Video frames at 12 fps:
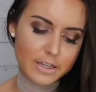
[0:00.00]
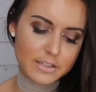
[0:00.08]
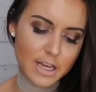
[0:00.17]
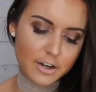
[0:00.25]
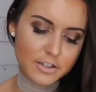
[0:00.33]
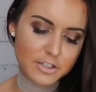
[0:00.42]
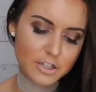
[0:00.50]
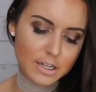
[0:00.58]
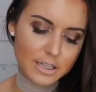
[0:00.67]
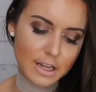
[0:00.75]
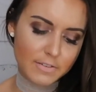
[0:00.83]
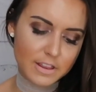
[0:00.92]
And Saturn's in your
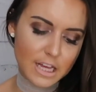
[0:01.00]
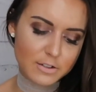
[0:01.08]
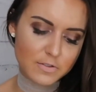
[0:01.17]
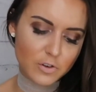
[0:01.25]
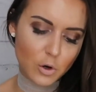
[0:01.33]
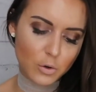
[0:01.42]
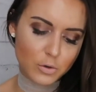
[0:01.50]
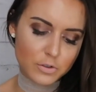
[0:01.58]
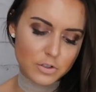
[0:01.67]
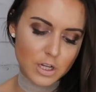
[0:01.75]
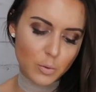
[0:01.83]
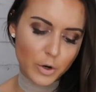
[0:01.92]
11th house of
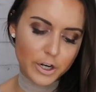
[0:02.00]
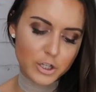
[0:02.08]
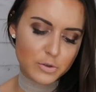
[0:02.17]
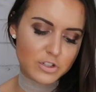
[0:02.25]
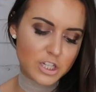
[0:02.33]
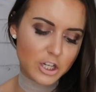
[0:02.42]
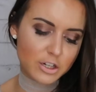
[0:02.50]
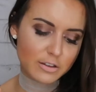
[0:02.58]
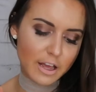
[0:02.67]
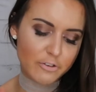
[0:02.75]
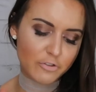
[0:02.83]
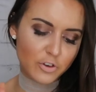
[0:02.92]
goals and where you see your
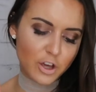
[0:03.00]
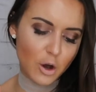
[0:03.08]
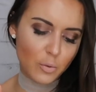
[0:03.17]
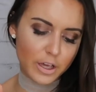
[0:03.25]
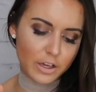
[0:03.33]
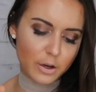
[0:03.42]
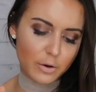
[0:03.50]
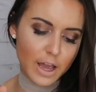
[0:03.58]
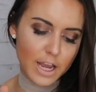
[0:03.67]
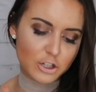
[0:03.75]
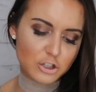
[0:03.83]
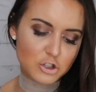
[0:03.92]
life going,
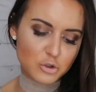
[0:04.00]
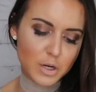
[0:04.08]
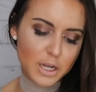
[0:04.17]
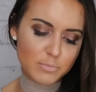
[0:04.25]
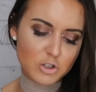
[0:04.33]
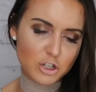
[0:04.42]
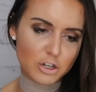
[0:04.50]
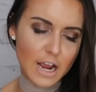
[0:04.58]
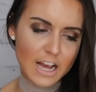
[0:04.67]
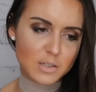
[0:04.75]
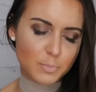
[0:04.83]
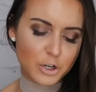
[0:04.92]
okay? And your dreams and your
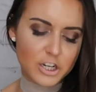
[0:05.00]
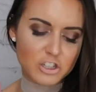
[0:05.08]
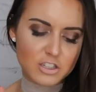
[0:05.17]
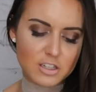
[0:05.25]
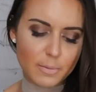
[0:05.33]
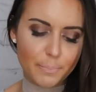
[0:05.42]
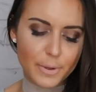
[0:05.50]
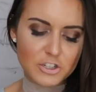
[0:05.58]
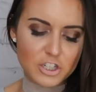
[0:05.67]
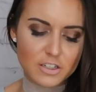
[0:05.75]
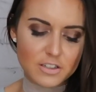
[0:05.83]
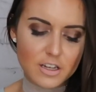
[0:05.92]
aspirations and
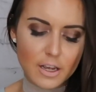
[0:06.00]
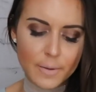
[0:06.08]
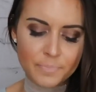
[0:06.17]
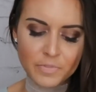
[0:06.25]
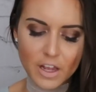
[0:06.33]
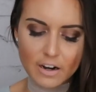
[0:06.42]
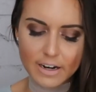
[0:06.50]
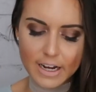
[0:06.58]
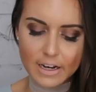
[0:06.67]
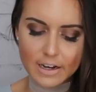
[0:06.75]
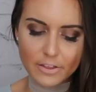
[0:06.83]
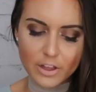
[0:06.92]
ambitions, all
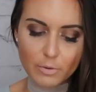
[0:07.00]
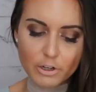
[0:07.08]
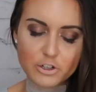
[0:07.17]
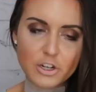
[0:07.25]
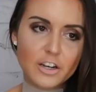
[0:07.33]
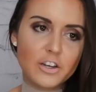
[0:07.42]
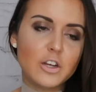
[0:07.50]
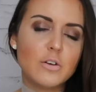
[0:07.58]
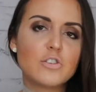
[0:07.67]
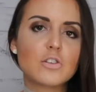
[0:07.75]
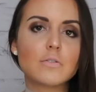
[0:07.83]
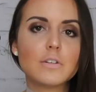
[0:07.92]
right? And I think what you're trying to do
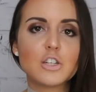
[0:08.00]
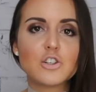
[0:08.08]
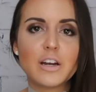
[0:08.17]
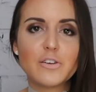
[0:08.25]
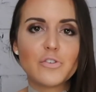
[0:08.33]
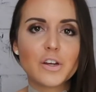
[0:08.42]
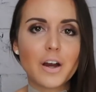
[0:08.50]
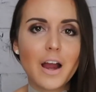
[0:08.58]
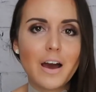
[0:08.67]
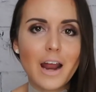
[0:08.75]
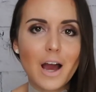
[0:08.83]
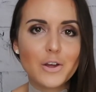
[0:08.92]
is you're really trying to figure
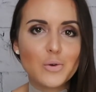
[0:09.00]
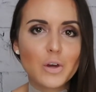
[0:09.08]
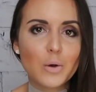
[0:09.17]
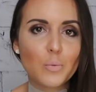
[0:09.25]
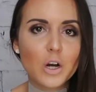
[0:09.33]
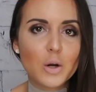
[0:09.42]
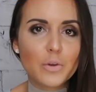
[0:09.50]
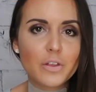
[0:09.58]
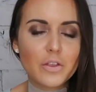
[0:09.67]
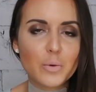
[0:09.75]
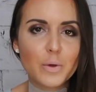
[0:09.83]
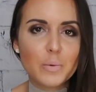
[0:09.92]
out how you can work with
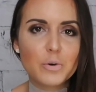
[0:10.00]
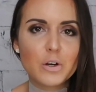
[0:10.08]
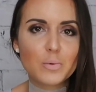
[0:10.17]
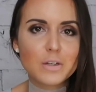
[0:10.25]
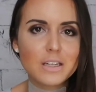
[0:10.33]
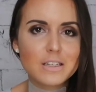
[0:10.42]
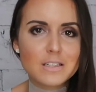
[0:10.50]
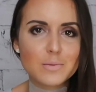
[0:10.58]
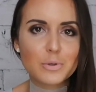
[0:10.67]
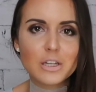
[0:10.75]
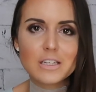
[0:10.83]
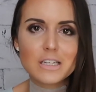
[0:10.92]
other people in a really
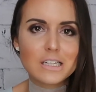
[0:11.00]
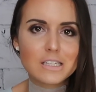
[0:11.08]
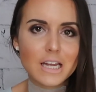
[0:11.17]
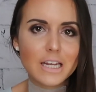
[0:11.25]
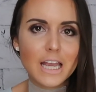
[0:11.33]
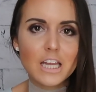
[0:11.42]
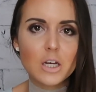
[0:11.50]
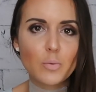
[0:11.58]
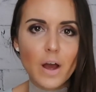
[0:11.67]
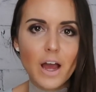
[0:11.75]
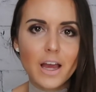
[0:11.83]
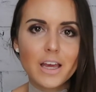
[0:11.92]
disciplined and dedicated
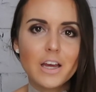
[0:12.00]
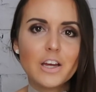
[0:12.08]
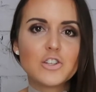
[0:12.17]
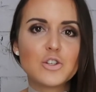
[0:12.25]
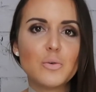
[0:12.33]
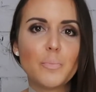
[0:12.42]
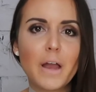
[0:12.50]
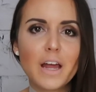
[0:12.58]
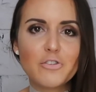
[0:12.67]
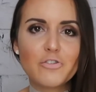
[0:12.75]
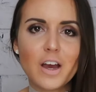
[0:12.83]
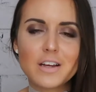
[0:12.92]
way to
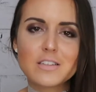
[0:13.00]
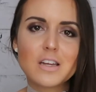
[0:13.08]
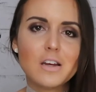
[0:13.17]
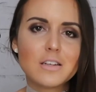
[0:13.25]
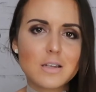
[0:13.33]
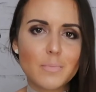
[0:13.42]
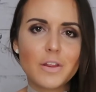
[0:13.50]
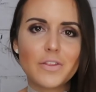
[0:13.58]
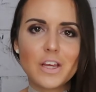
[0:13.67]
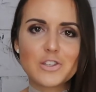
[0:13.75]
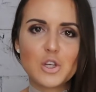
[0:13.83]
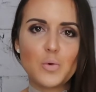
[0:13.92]
manifest some of the
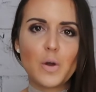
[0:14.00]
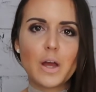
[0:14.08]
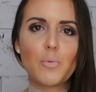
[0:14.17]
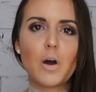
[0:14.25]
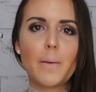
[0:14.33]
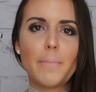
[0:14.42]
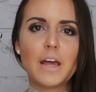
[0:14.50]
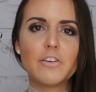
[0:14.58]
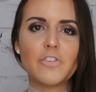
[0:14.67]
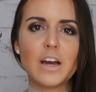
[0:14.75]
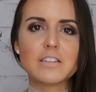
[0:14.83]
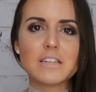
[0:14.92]
things that you want to
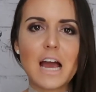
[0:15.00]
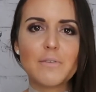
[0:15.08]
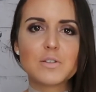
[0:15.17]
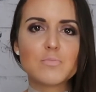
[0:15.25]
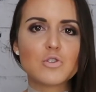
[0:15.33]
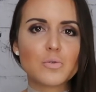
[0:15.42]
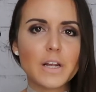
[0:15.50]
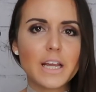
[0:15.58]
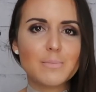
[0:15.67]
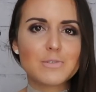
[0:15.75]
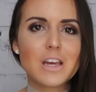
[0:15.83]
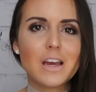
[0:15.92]
manifest, to have some
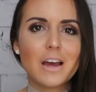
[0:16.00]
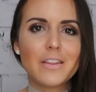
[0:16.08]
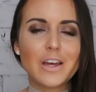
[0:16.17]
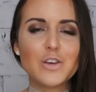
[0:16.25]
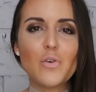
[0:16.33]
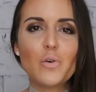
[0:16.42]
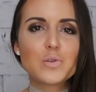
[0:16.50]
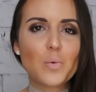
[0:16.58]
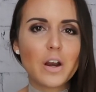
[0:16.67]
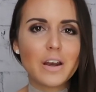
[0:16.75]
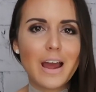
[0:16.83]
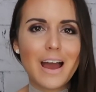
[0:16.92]
dreams that you've always
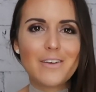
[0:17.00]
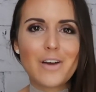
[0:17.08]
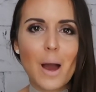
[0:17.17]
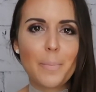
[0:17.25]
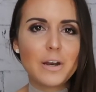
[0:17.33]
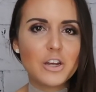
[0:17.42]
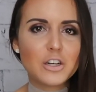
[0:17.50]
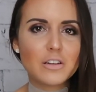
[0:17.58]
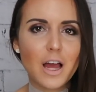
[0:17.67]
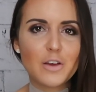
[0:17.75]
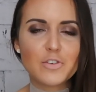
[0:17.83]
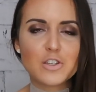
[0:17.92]
wanted to have happen in your
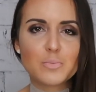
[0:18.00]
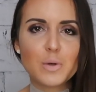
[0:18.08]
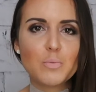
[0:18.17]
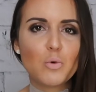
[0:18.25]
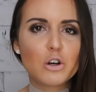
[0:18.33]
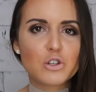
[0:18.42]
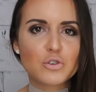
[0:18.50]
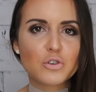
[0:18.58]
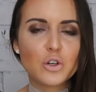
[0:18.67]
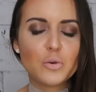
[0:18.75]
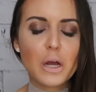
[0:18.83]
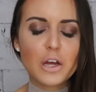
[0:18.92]
life and to be more
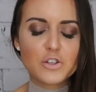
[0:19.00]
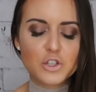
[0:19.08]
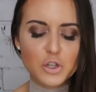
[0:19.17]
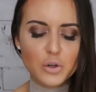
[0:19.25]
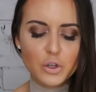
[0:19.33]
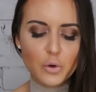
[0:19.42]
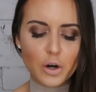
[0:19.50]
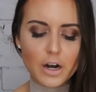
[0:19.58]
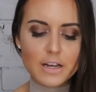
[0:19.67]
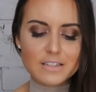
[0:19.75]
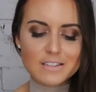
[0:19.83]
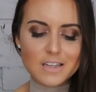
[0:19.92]
true to
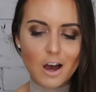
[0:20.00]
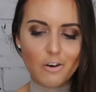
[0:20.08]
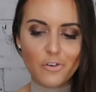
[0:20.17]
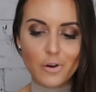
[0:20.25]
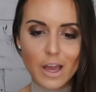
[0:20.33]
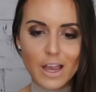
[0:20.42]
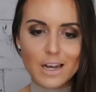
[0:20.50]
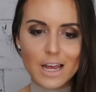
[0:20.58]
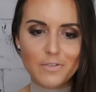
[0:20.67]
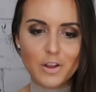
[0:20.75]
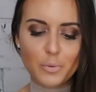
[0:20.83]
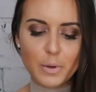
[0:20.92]
yourself, okay? And
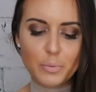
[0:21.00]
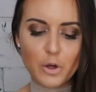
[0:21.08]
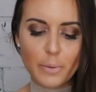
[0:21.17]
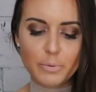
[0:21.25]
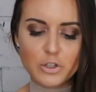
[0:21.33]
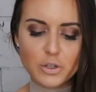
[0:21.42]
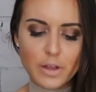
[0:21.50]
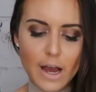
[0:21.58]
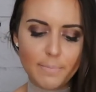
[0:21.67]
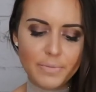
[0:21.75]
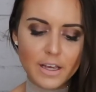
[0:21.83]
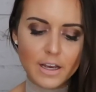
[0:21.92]
have other people help you do that.